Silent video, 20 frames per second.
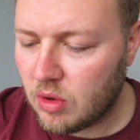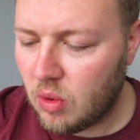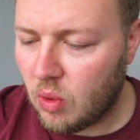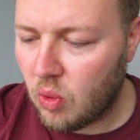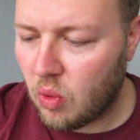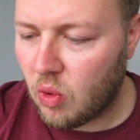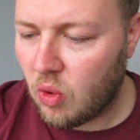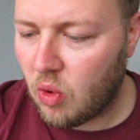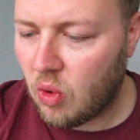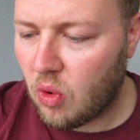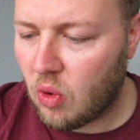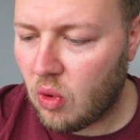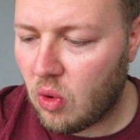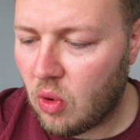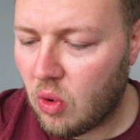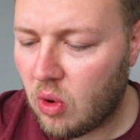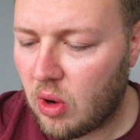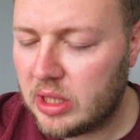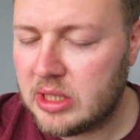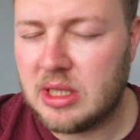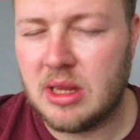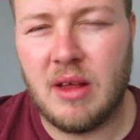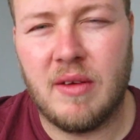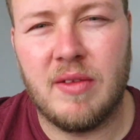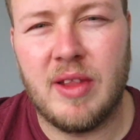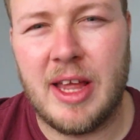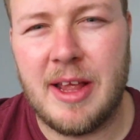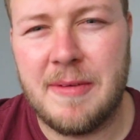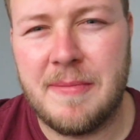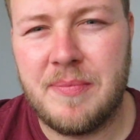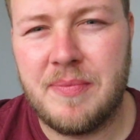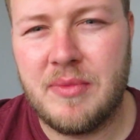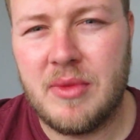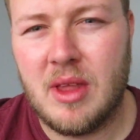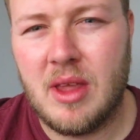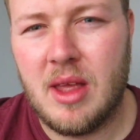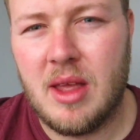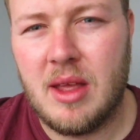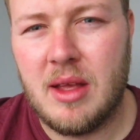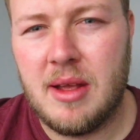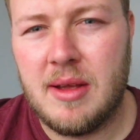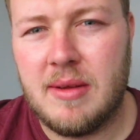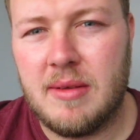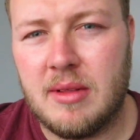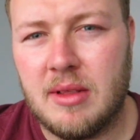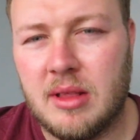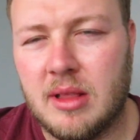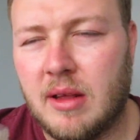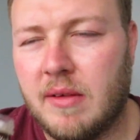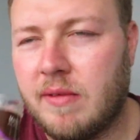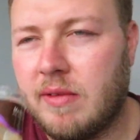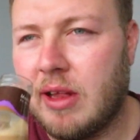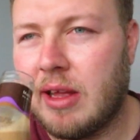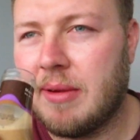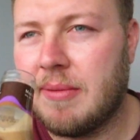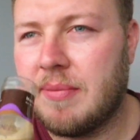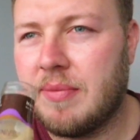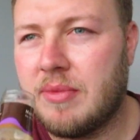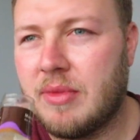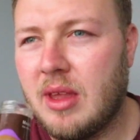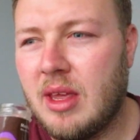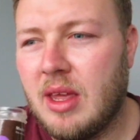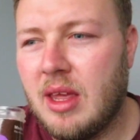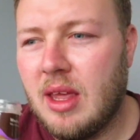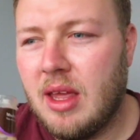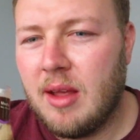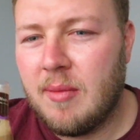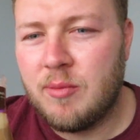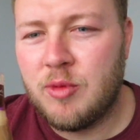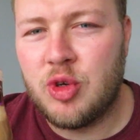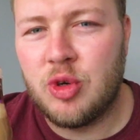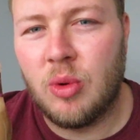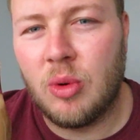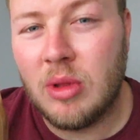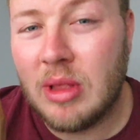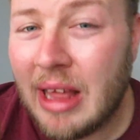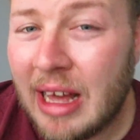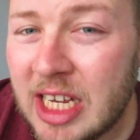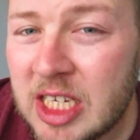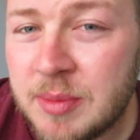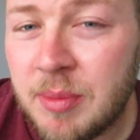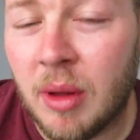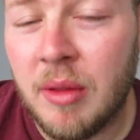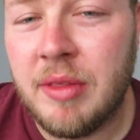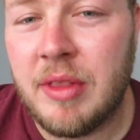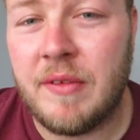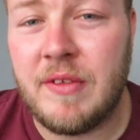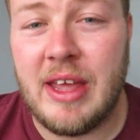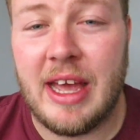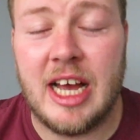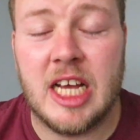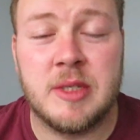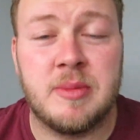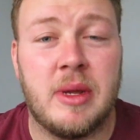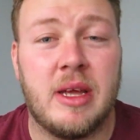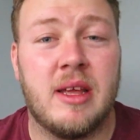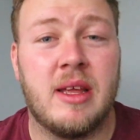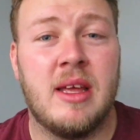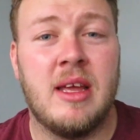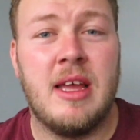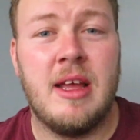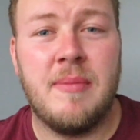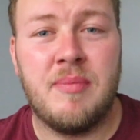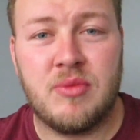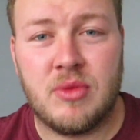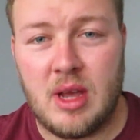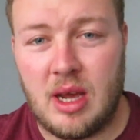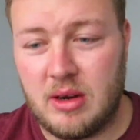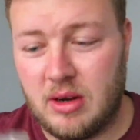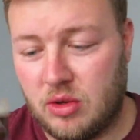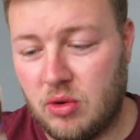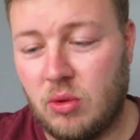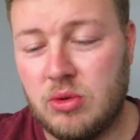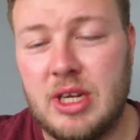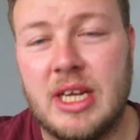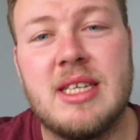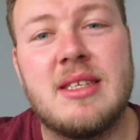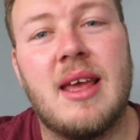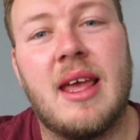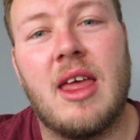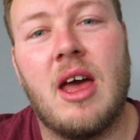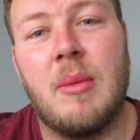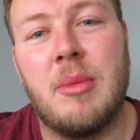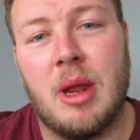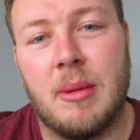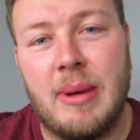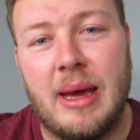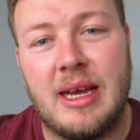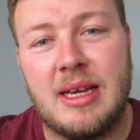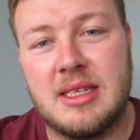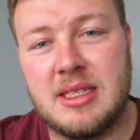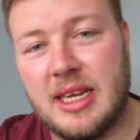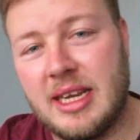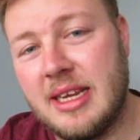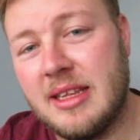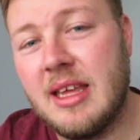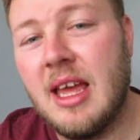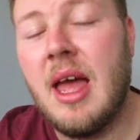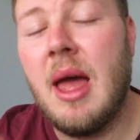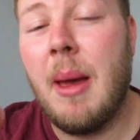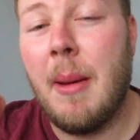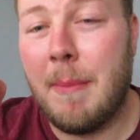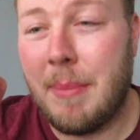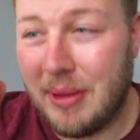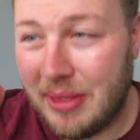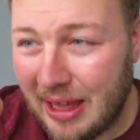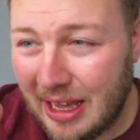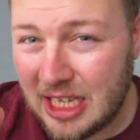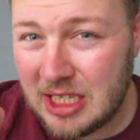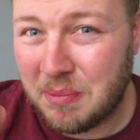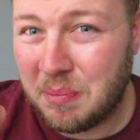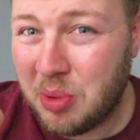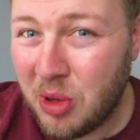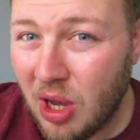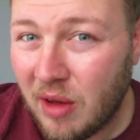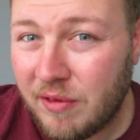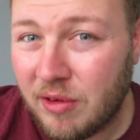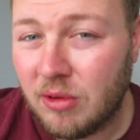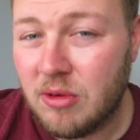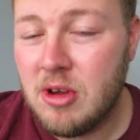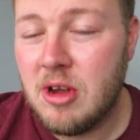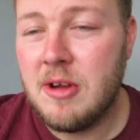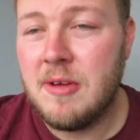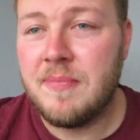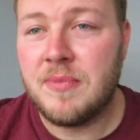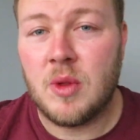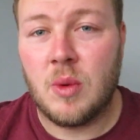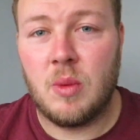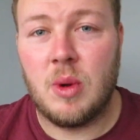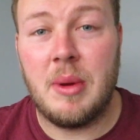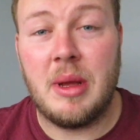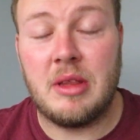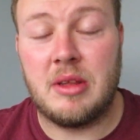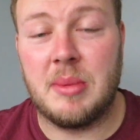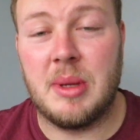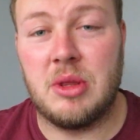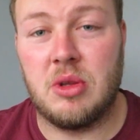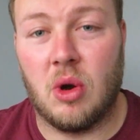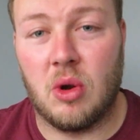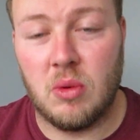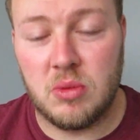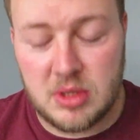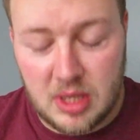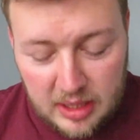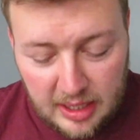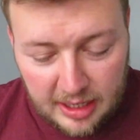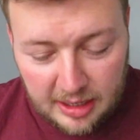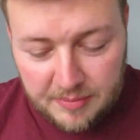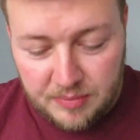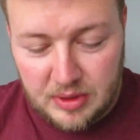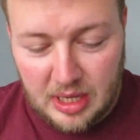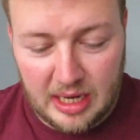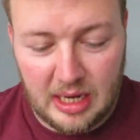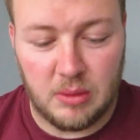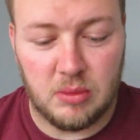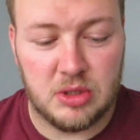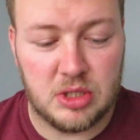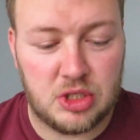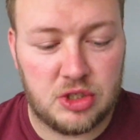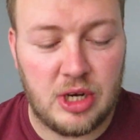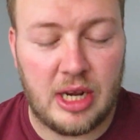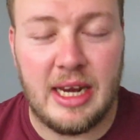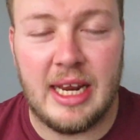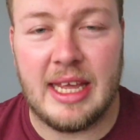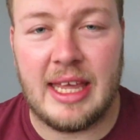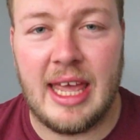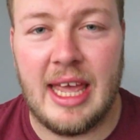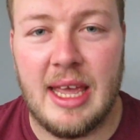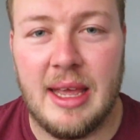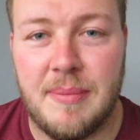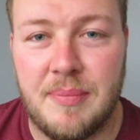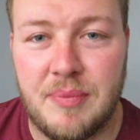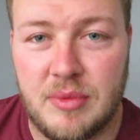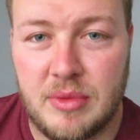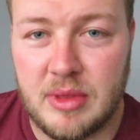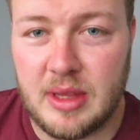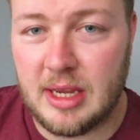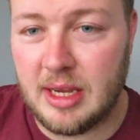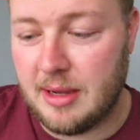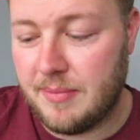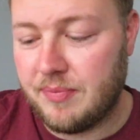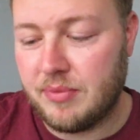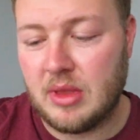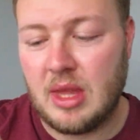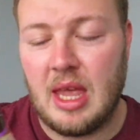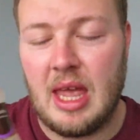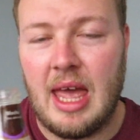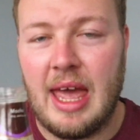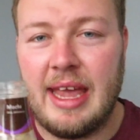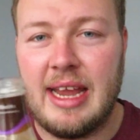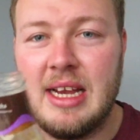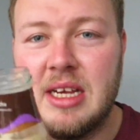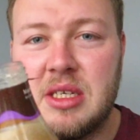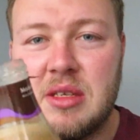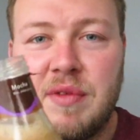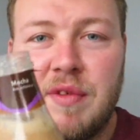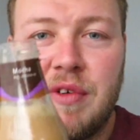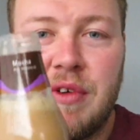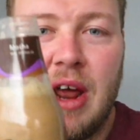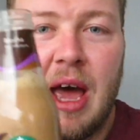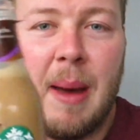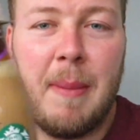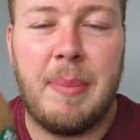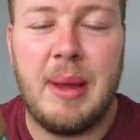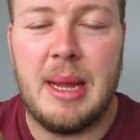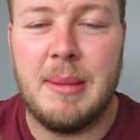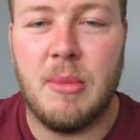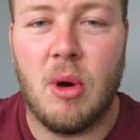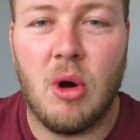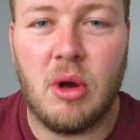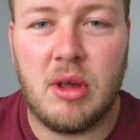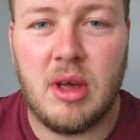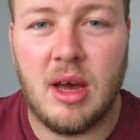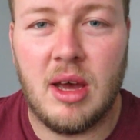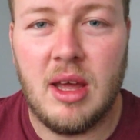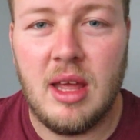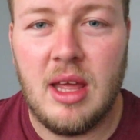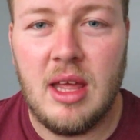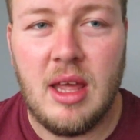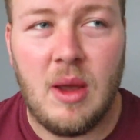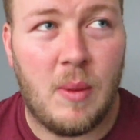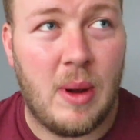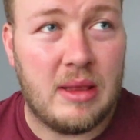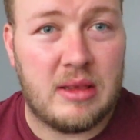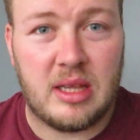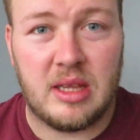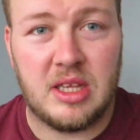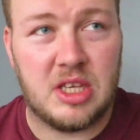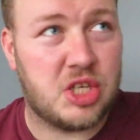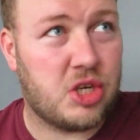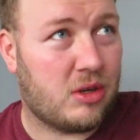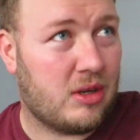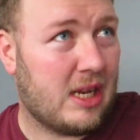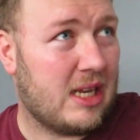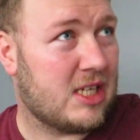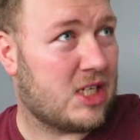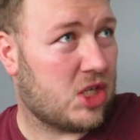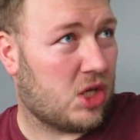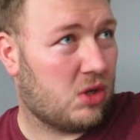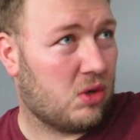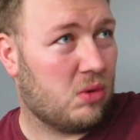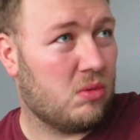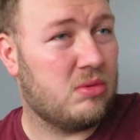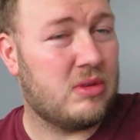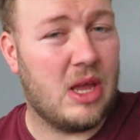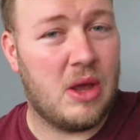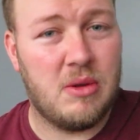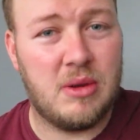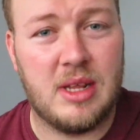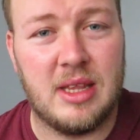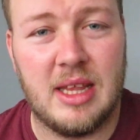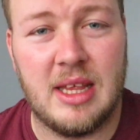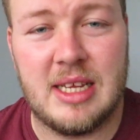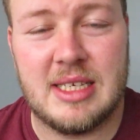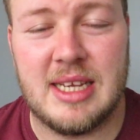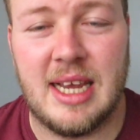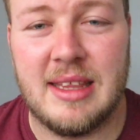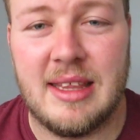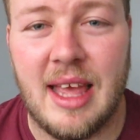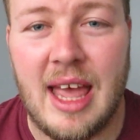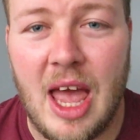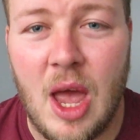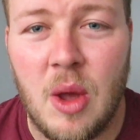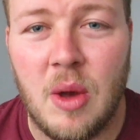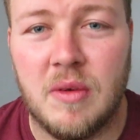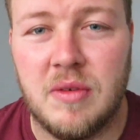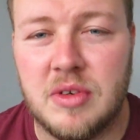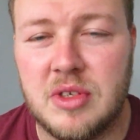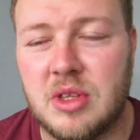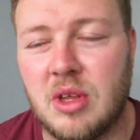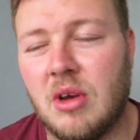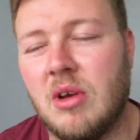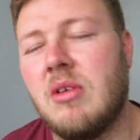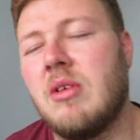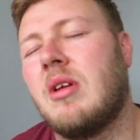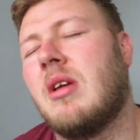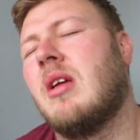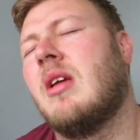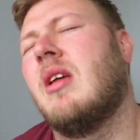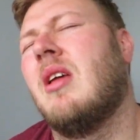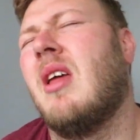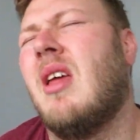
Oh, that's lovely. Lovely. Do you know what, last month if you asked me, and I told you to stick that up your backside, but that is beautiful we went to McDonald's today and I was trying to get the iced frappe mocha. Went to the screen, scrolled down and it said out of stock.